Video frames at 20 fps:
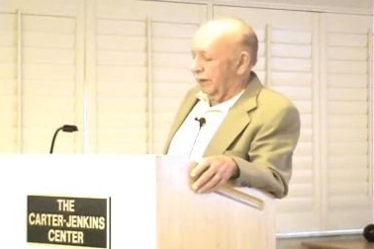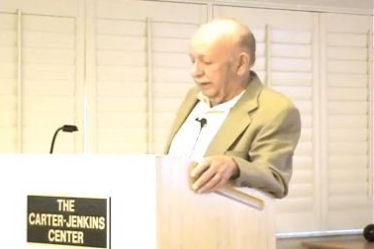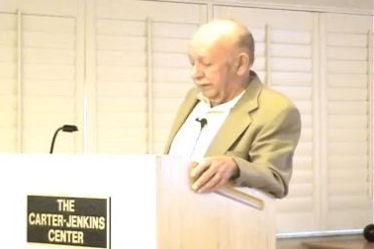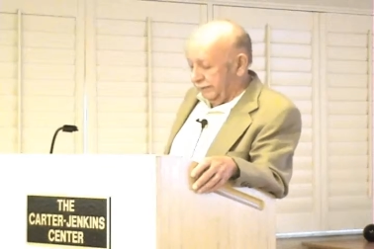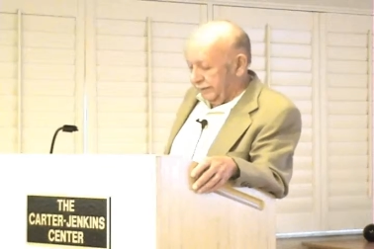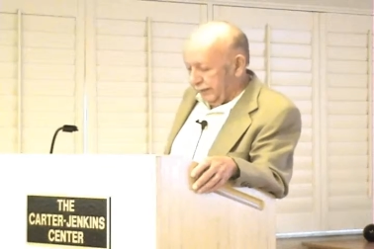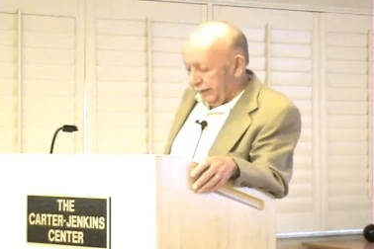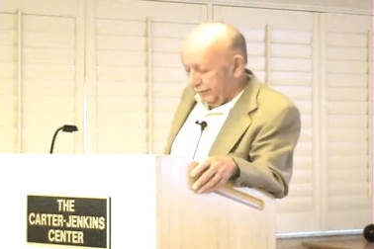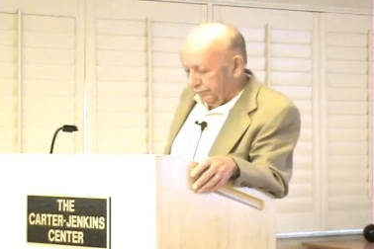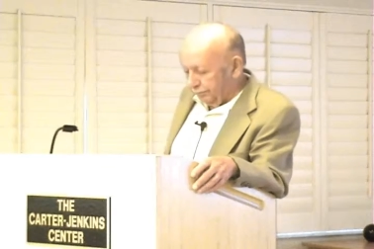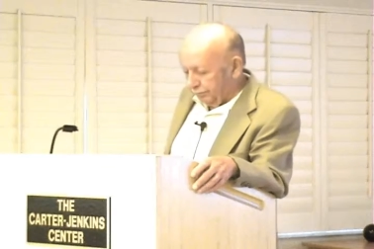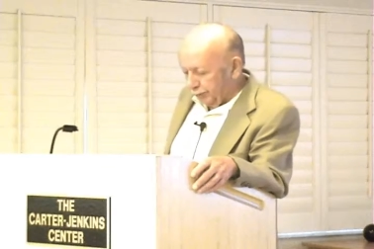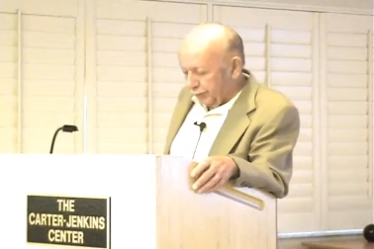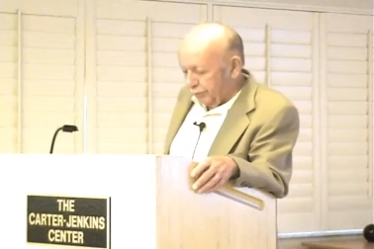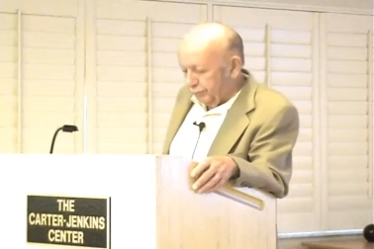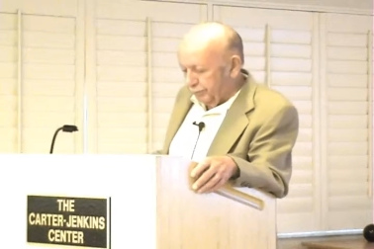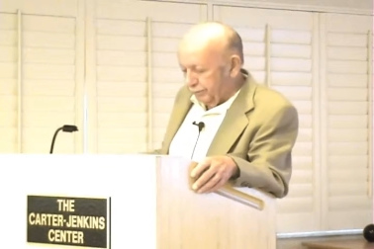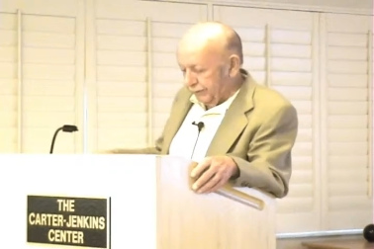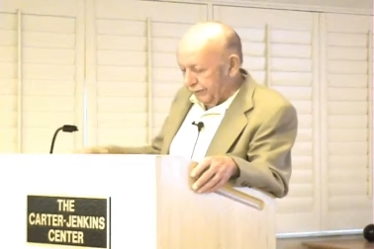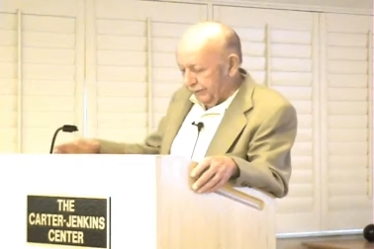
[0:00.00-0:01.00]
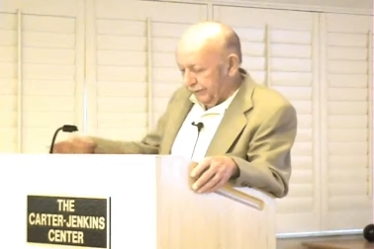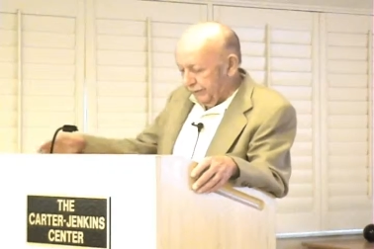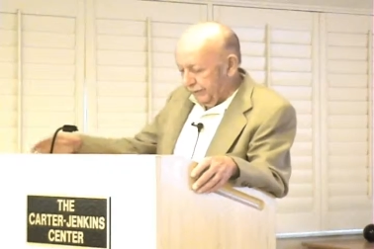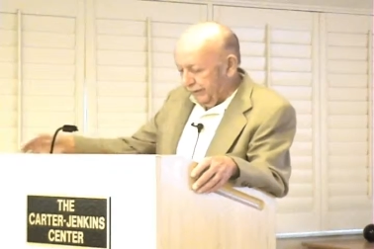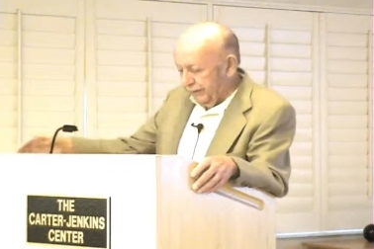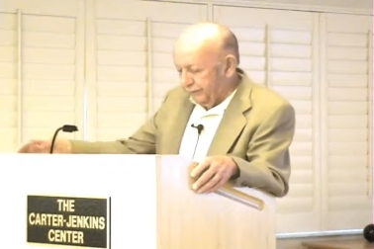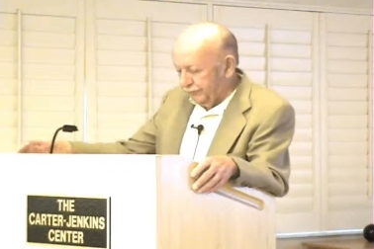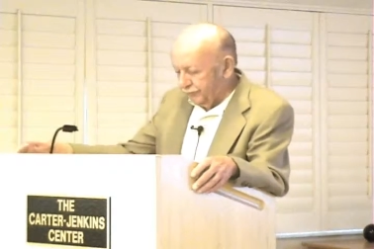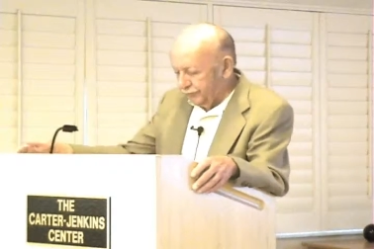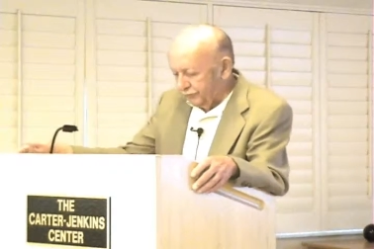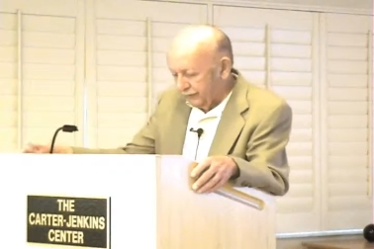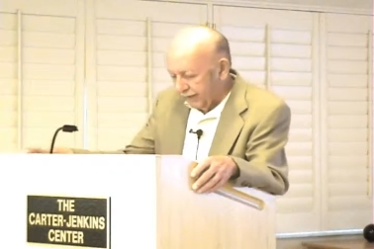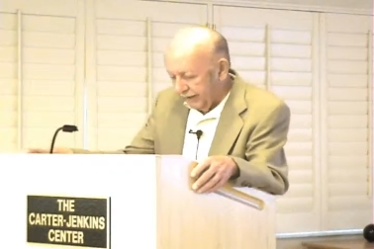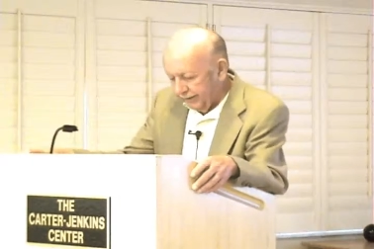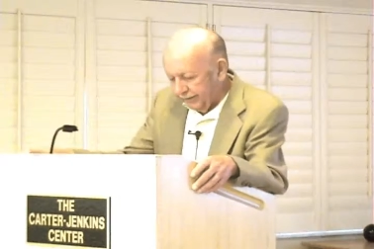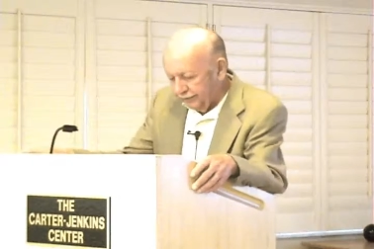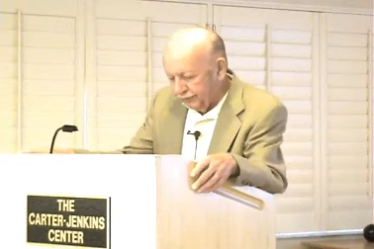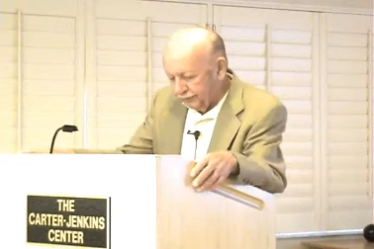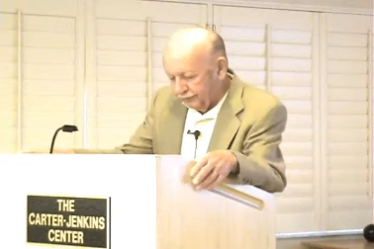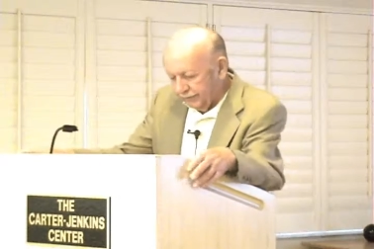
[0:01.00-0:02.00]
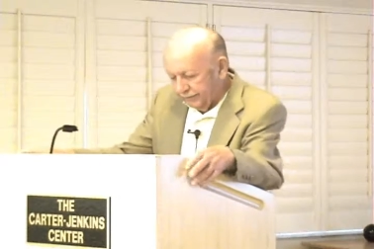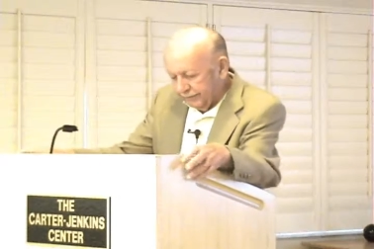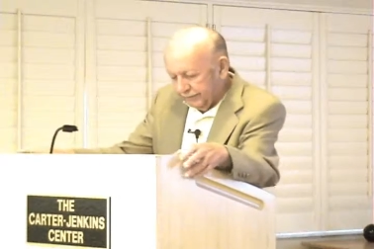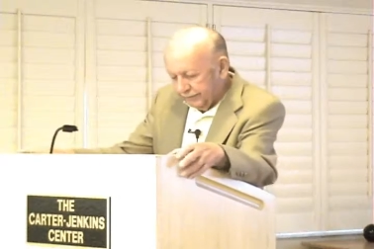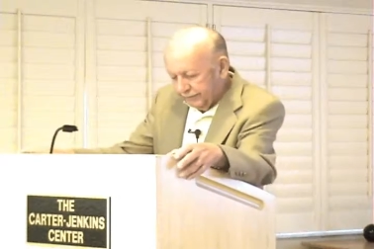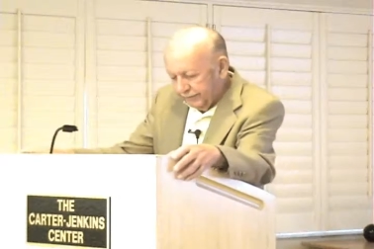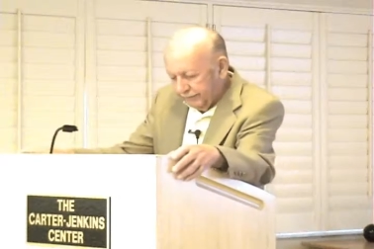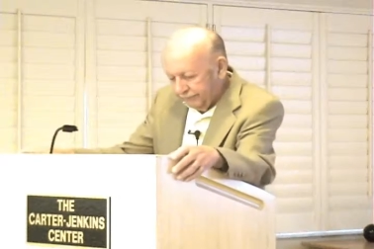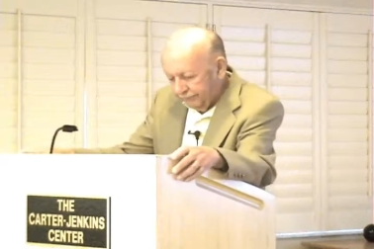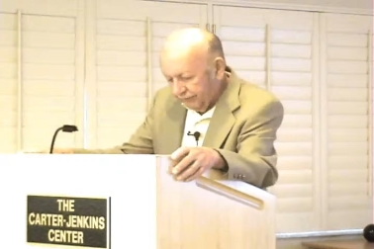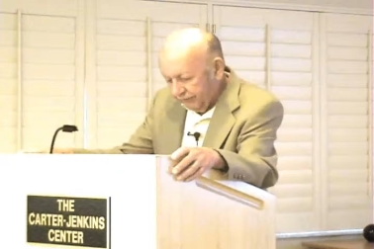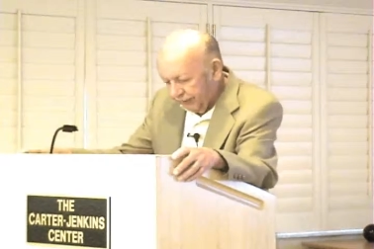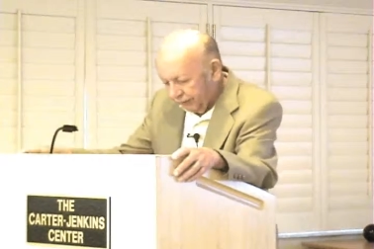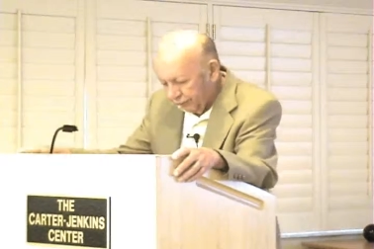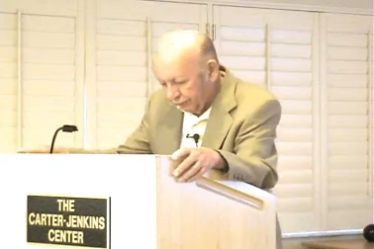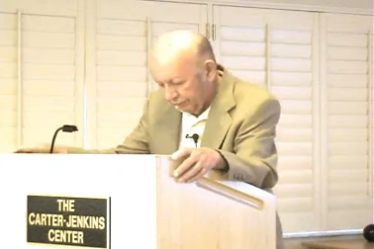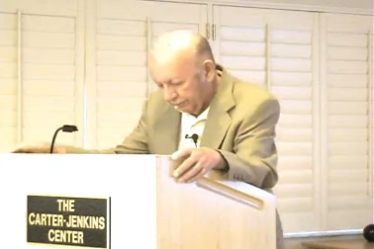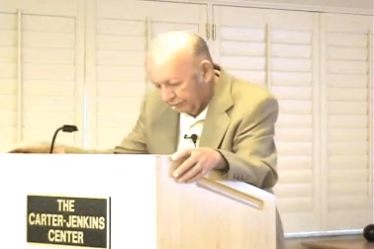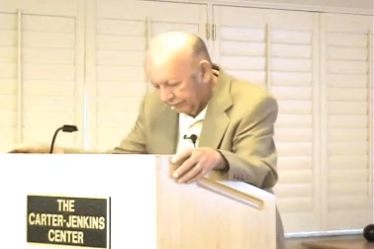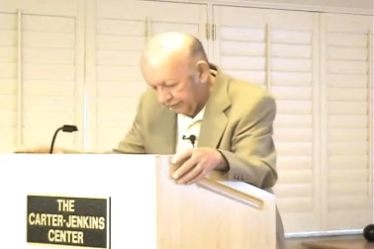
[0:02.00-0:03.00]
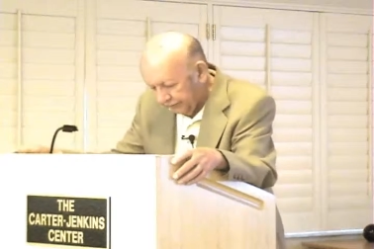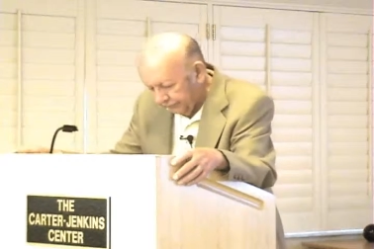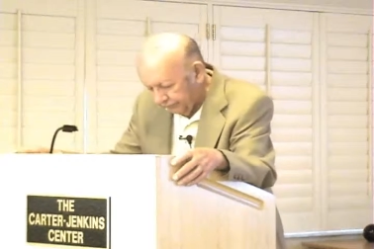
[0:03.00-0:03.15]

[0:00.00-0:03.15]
at the appropriate stage in development.